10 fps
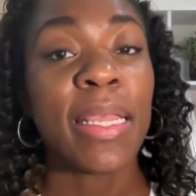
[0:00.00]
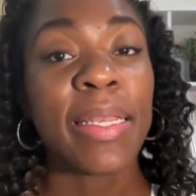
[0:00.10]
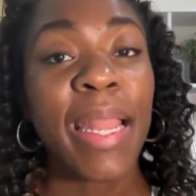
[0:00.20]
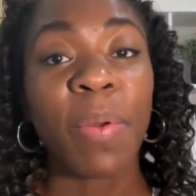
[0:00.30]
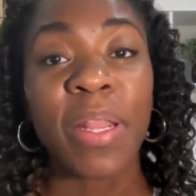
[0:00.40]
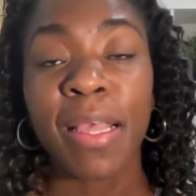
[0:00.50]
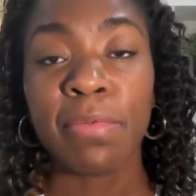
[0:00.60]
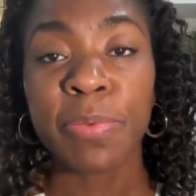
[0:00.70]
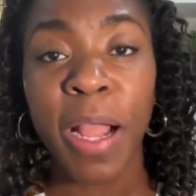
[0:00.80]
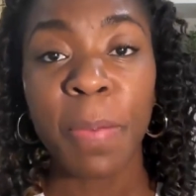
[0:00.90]
Now, when it
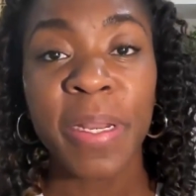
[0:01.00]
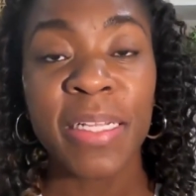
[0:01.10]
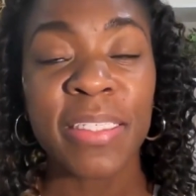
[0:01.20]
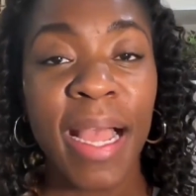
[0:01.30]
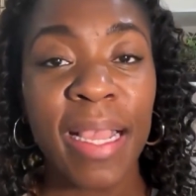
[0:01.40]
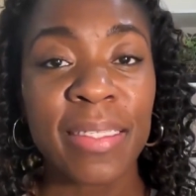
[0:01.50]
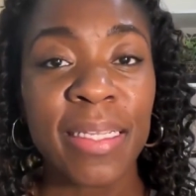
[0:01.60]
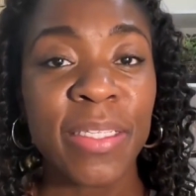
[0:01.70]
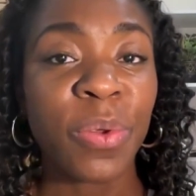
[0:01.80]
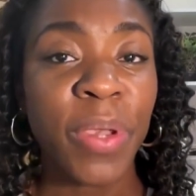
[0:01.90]
comes to property
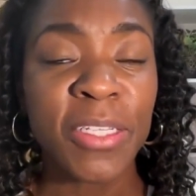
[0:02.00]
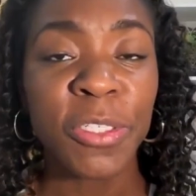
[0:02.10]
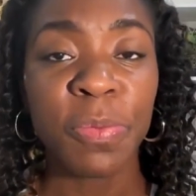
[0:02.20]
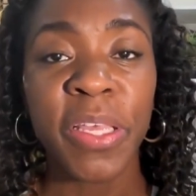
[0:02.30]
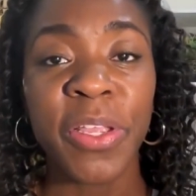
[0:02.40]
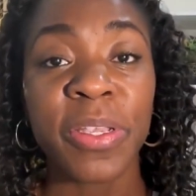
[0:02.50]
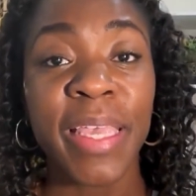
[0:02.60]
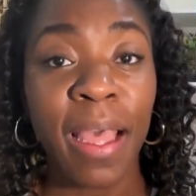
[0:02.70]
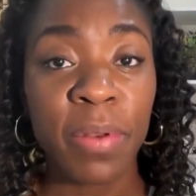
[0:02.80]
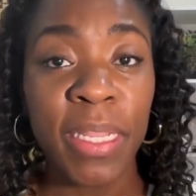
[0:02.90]
taxes, it's going to be your
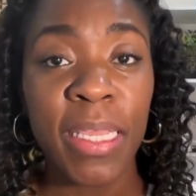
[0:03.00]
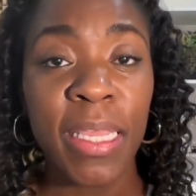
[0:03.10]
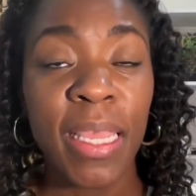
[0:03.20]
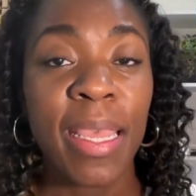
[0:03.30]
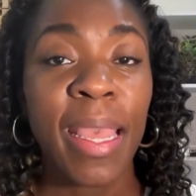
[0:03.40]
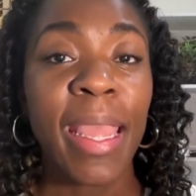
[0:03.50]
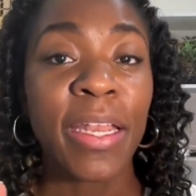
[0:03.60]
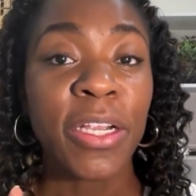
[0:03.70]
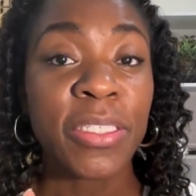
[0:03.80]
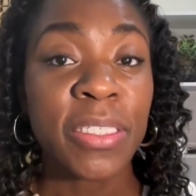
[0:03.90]
county
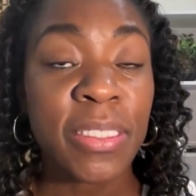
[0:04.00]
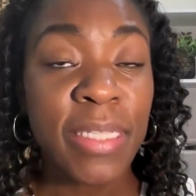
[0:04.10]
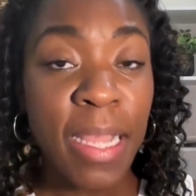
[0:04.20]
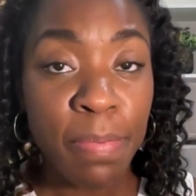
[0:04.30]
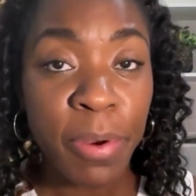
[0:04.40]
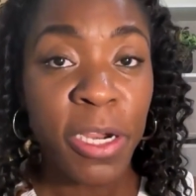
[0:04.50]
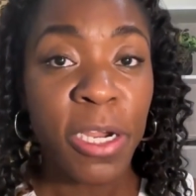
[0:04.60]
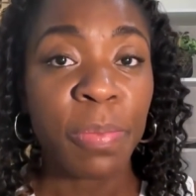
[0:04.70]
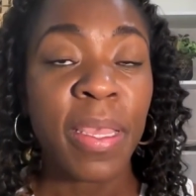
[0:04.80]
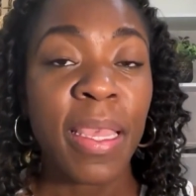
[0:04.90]
and your
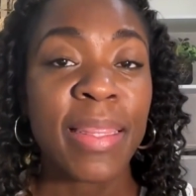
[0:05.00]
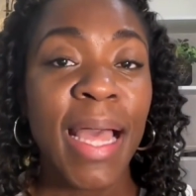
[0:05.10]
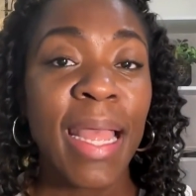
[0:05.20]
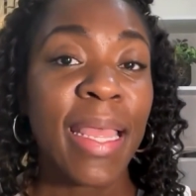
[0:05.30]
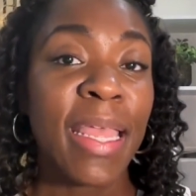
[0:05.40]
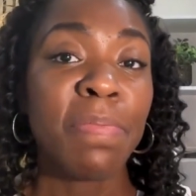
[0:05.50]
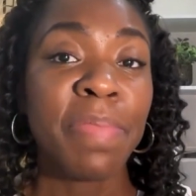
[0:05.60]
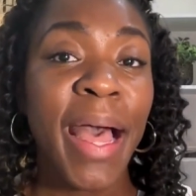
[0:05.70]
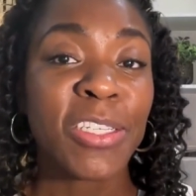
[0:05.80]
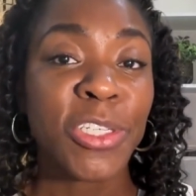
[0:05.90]
suburb that
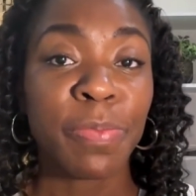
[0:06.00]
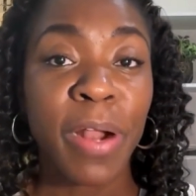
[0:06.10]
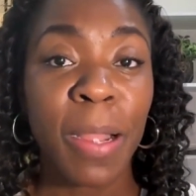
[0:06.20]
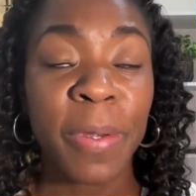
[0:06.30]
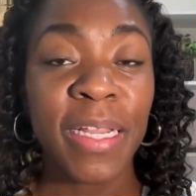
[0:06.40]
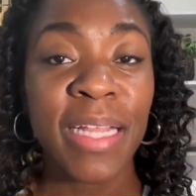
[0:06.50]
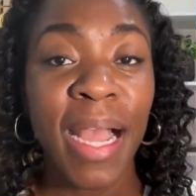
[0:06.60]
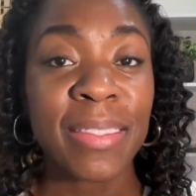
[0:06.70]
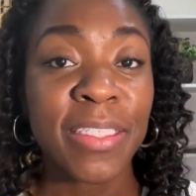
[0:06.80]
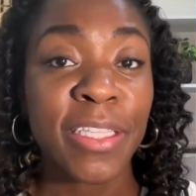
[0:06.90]
impact your property
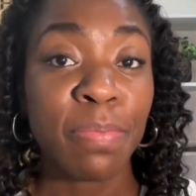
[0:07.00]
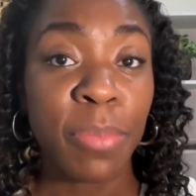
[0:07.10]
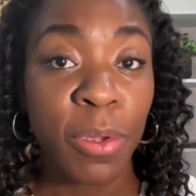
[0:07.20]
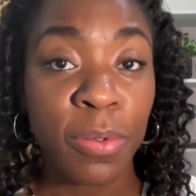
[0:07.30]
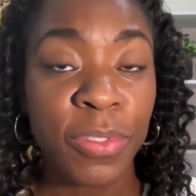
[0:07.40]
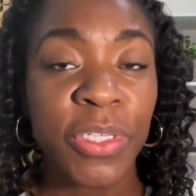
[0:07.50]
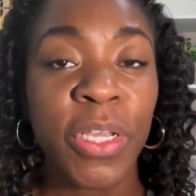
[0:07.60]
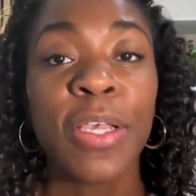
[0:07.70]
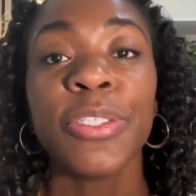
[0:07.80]
taxes the most.